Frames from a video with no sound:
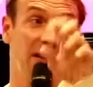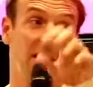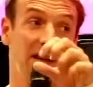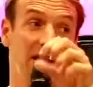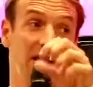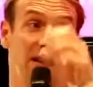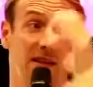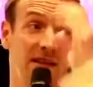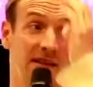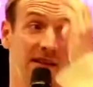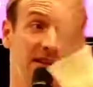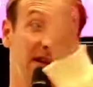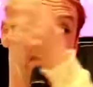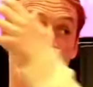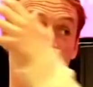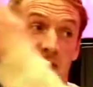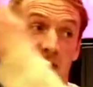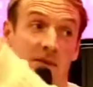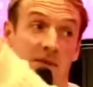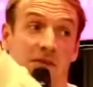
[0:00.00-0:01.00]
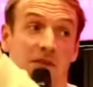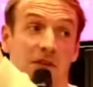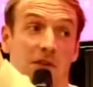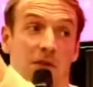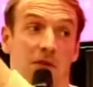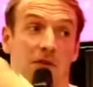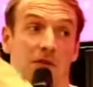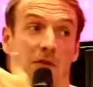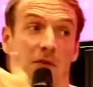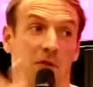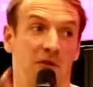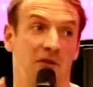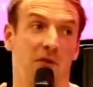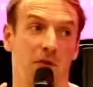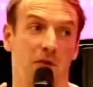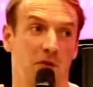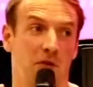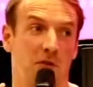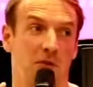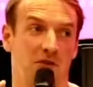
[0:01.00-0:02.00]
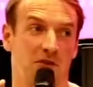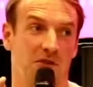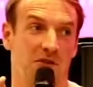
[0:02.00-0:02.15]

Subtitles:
the exact same figure for CO2 emission,